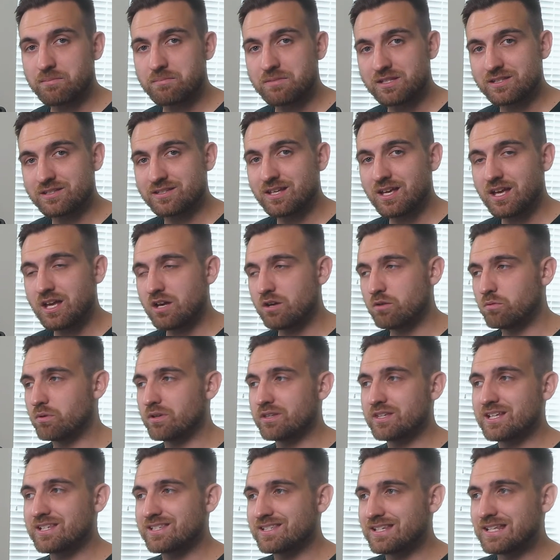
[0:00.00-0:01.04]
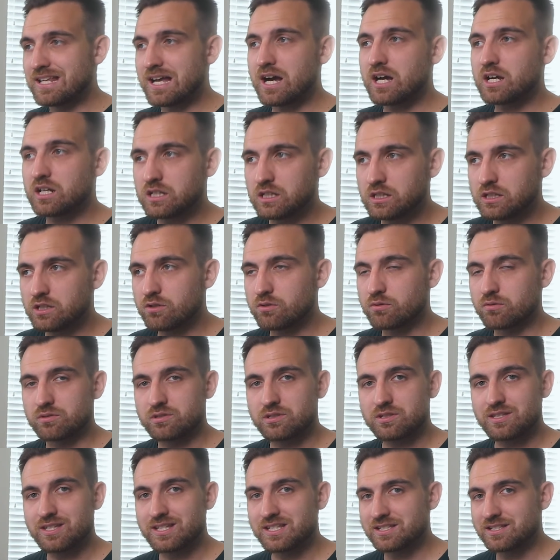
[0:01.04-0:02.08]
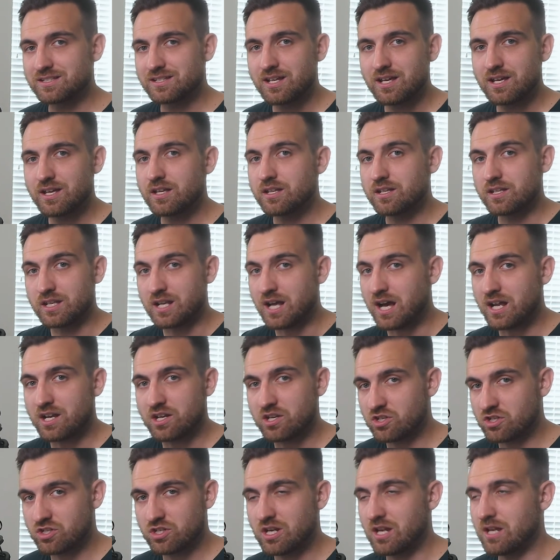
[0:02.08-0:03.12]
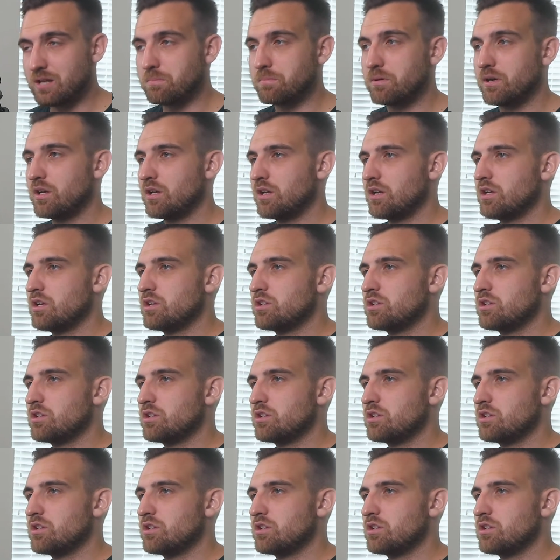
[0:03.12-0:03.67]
That means one that's not closed, that's not a shape.